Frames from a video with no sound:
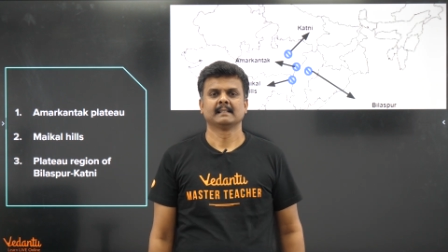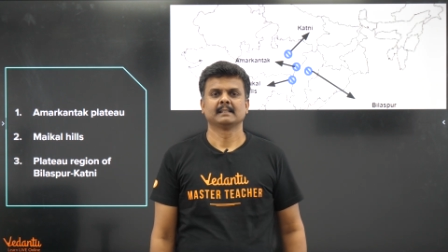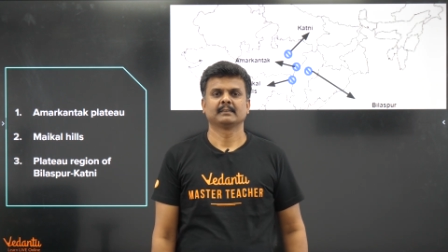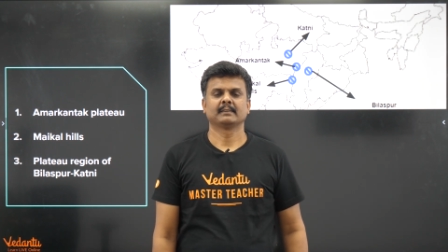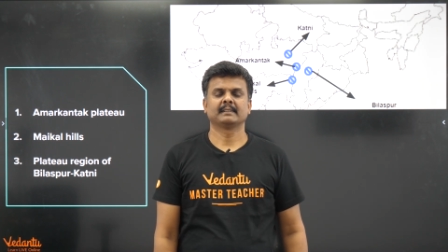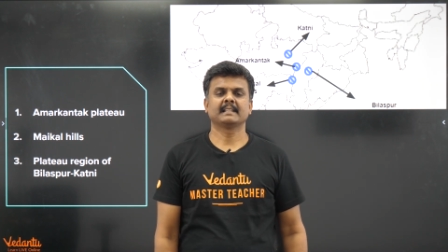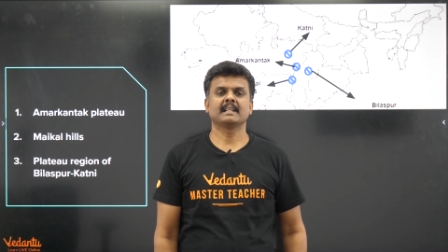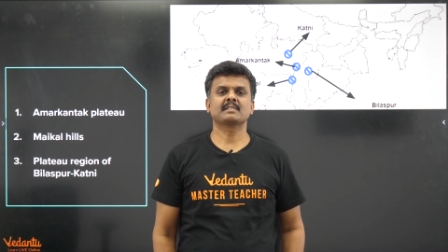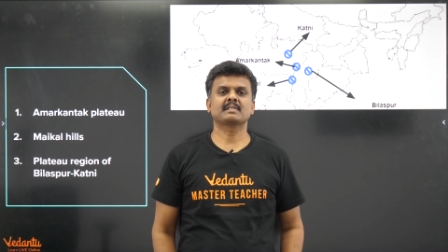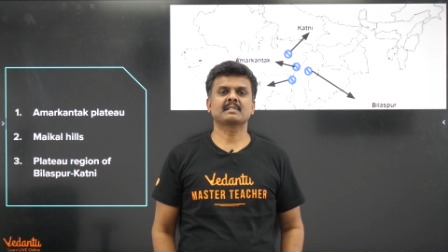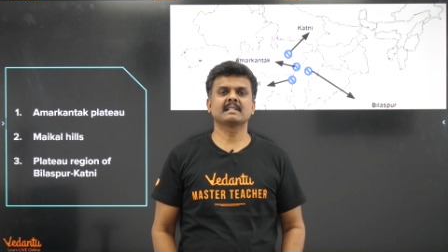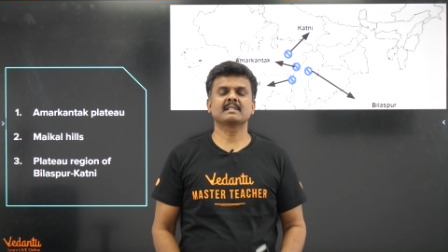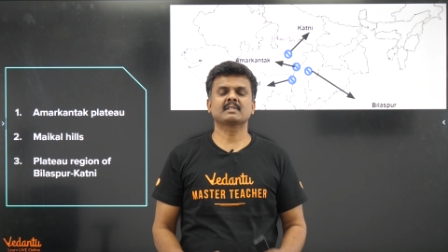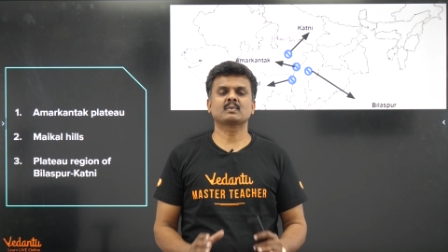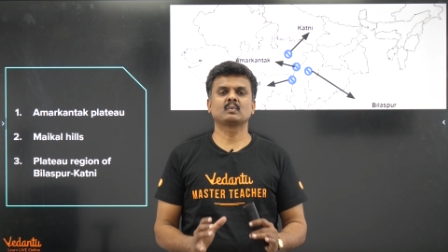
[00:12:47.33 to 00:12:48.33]
So
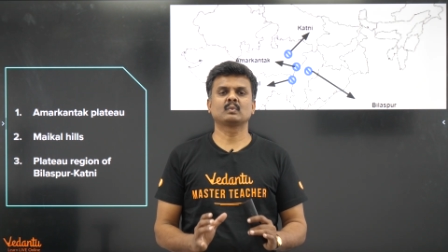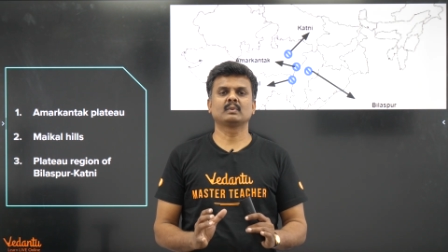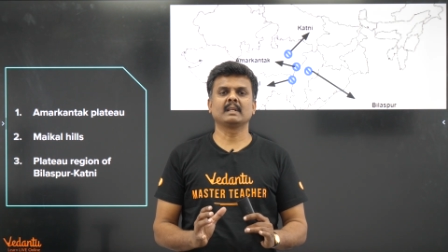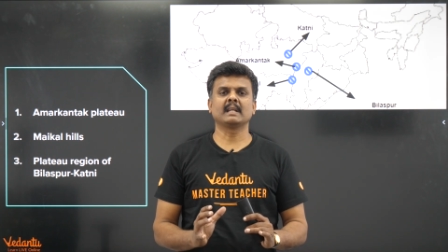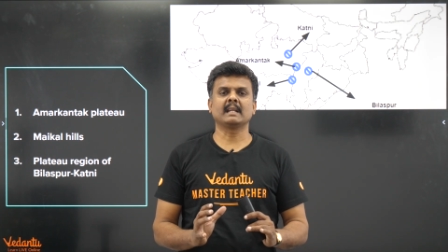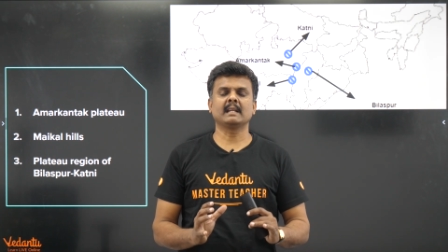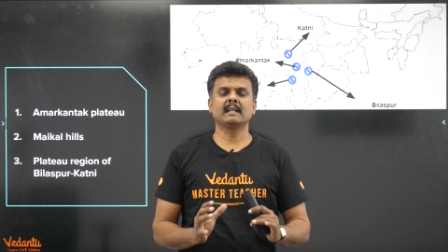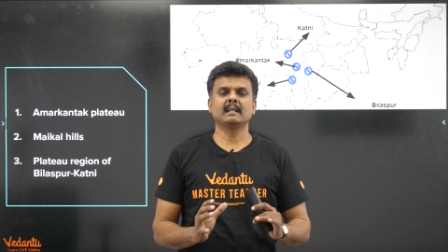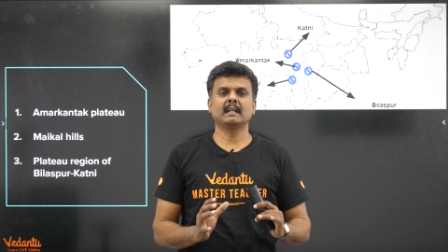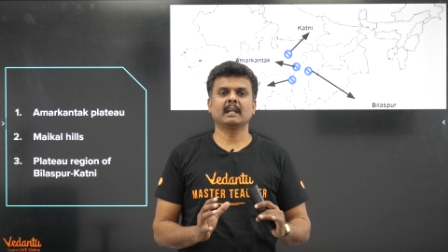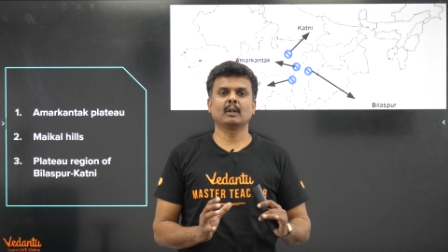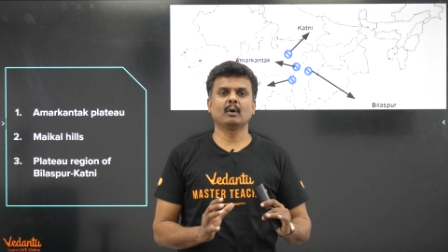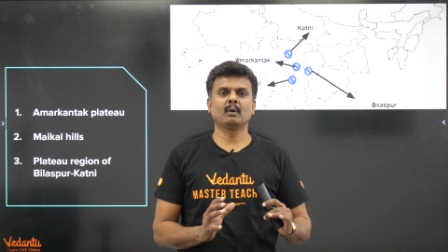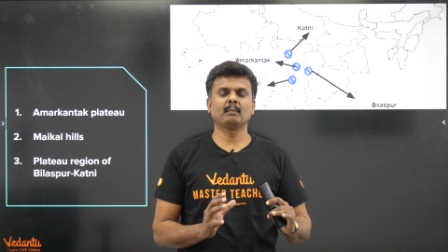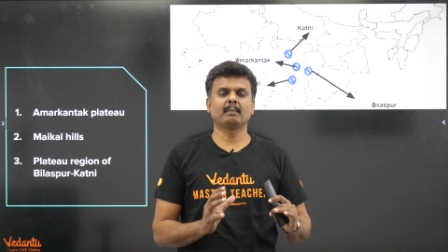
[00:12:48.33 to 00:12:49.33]
this is the,
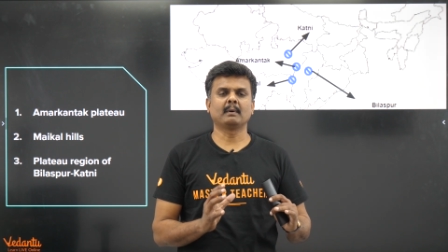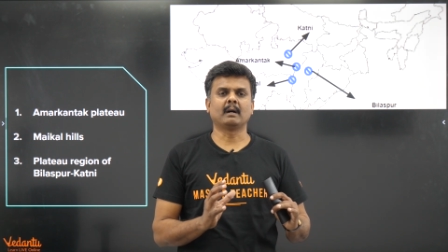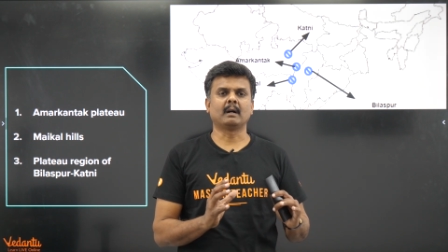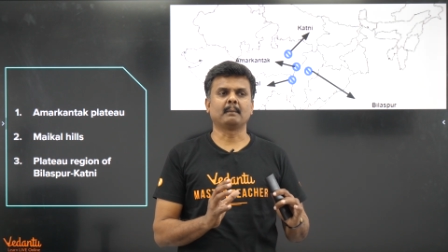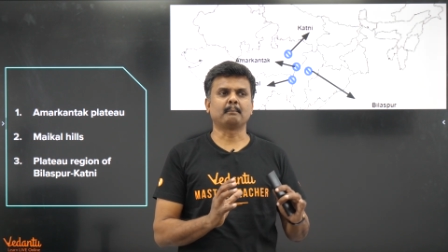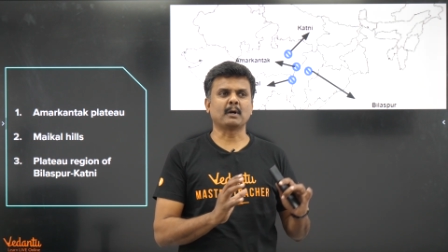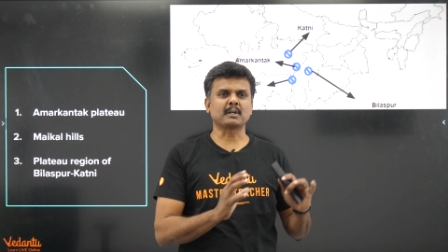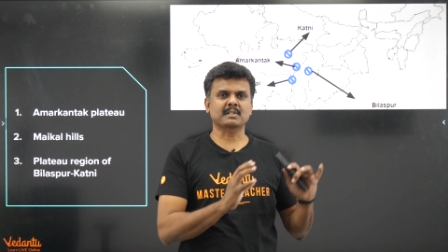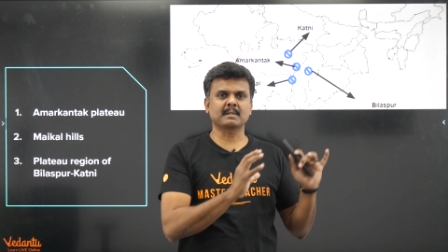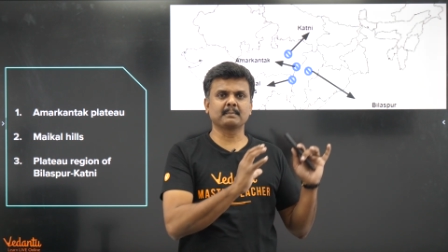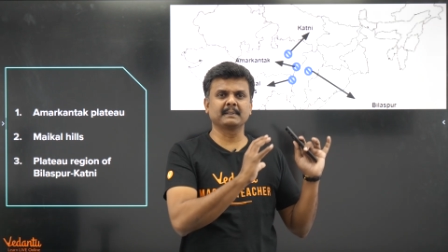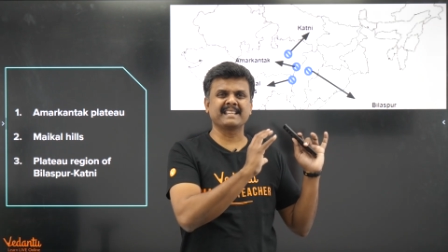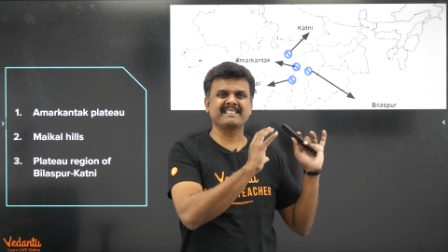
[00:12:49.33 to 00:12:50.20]
possible,